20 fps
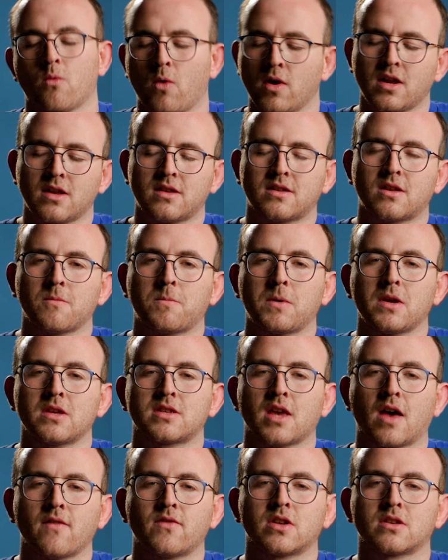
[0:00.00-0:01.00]
One Instant
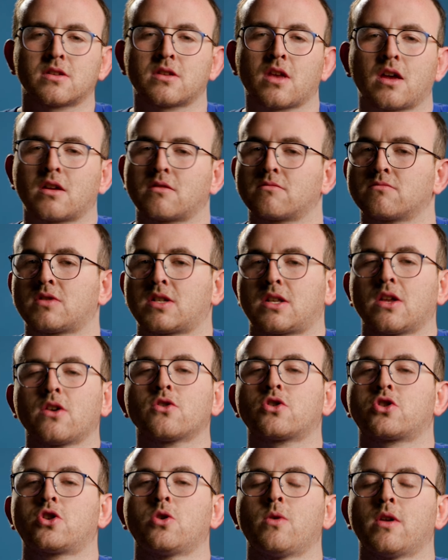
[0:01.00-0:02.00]
P7 is like
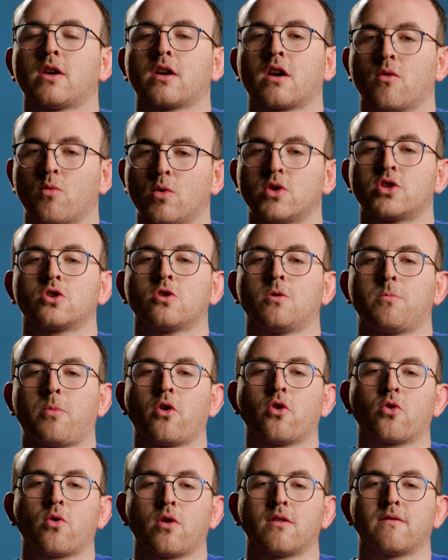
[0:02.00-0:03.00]
still shooting original
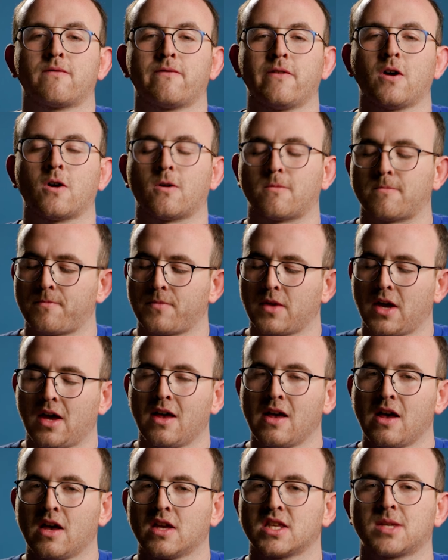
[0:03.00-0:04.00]
Polaroid film.
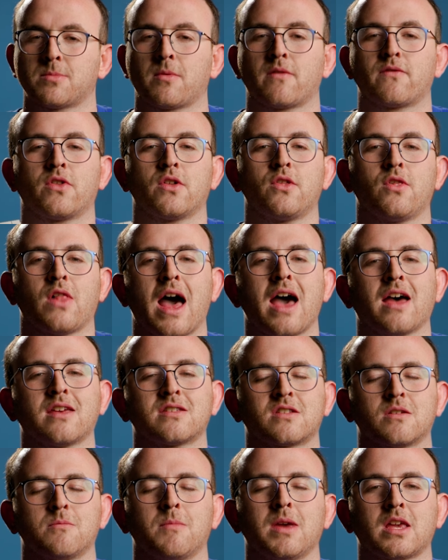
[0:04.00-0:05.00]
Some of the
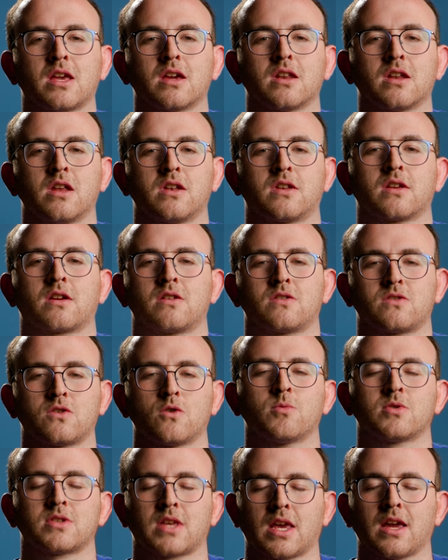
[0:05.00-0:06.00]
last to make it into
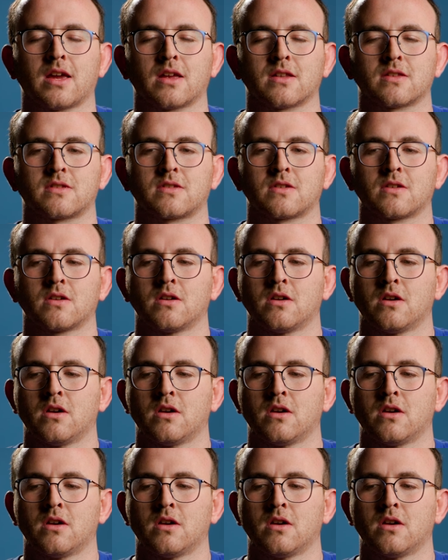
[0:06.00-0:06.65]
consumers' hands.